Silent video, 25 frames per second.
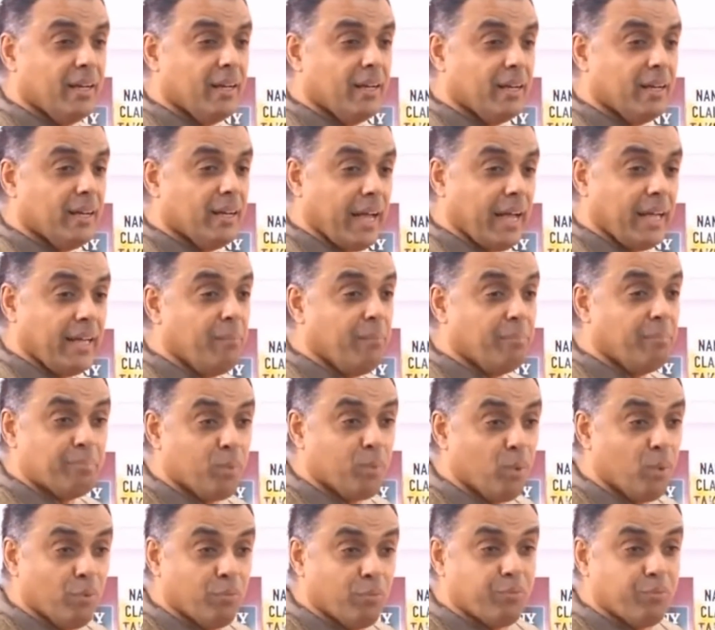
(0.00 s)
and
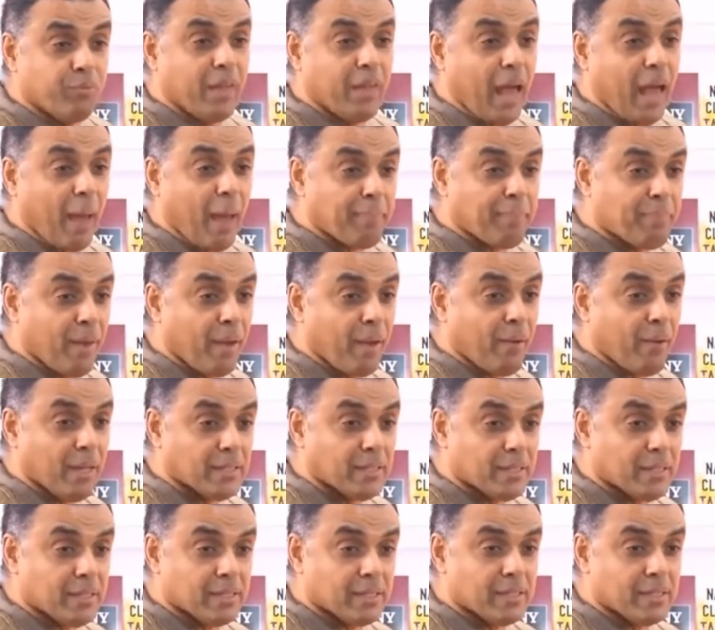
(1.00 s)
improve the
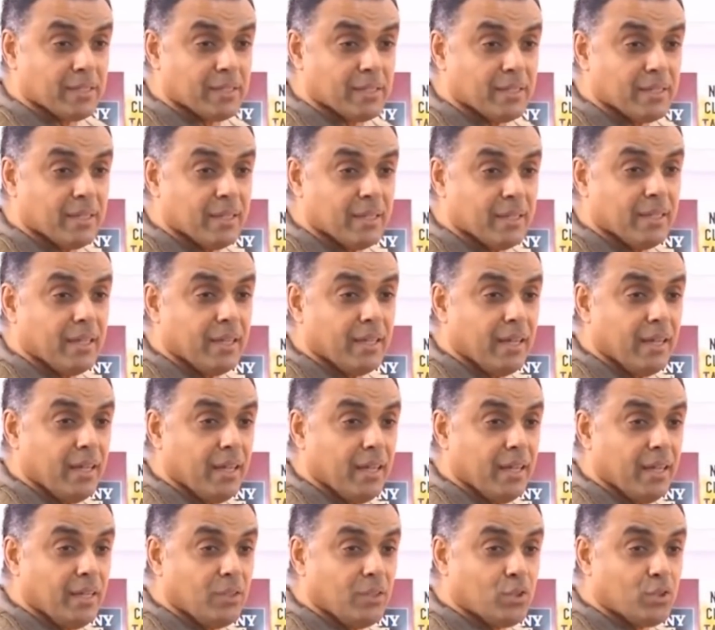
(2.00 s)
appearances.
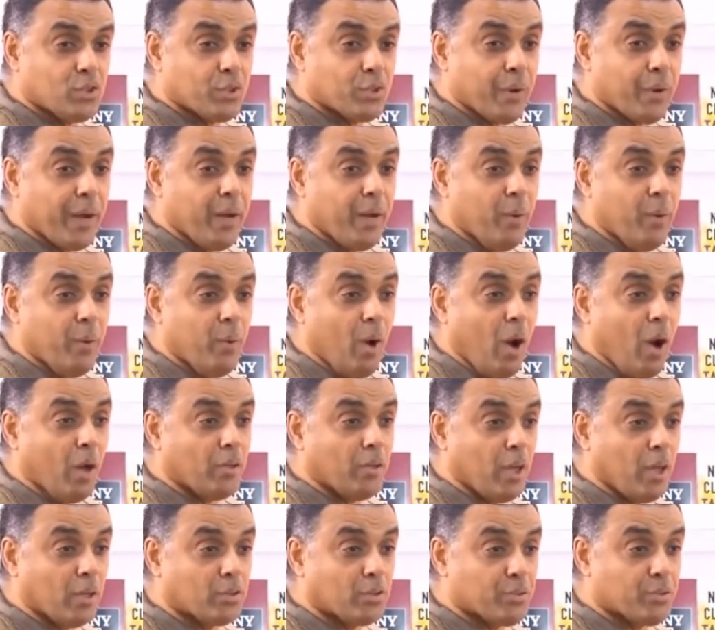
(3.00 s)
True or
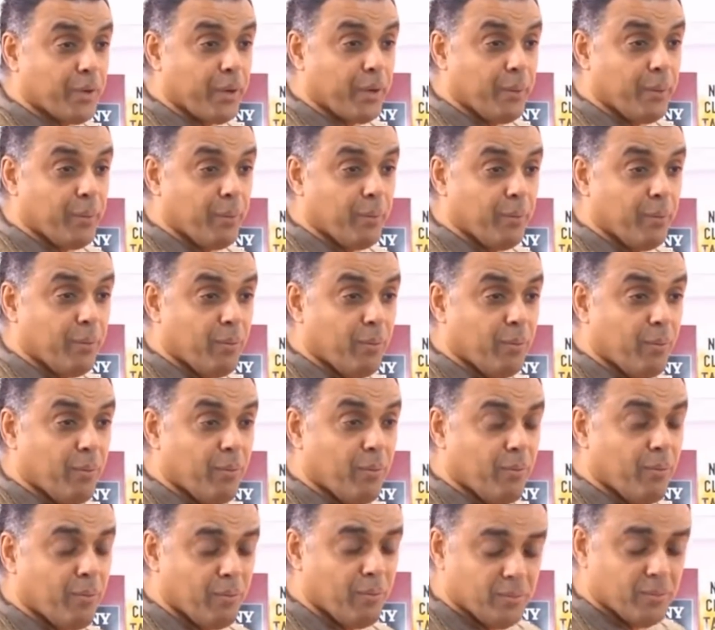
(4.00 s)
not true?
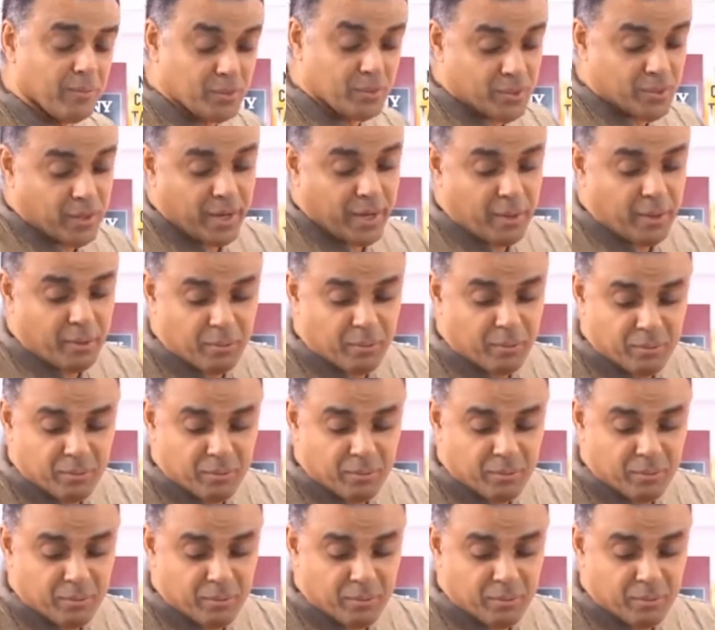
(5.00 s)
True.